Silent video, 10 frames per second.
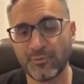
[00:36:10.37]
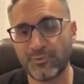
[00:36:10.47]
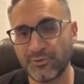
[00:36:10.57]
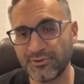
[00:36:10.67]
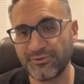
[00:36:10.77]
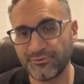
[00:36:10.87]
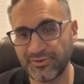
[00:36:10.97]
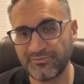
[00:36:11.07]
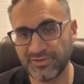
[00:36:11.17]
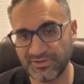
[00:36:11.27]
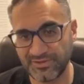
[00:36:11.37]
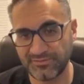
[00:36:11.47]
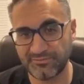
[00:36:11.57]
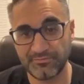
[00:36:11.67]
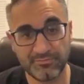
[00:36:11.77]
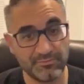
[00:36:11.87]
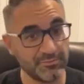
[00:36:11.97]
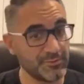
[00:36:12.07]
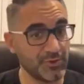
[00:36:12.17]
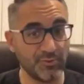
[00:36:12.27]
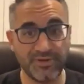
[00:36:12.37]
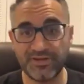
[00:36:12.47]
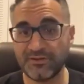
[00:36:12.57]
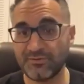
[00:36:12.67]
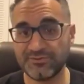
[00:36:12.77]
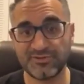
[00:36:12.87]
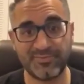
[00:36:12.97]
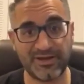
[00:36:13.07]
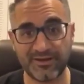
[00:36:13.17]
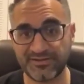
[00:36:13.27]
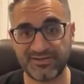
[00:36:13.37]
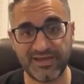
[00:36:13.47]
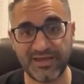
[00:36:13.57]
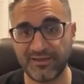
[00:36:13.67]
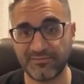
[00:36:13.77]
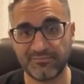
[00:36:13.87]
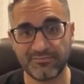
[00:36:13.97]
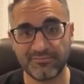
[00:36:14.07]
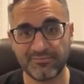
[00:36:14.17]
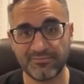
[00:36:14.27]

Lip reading: 4.3 million. Nobody knows about us yet.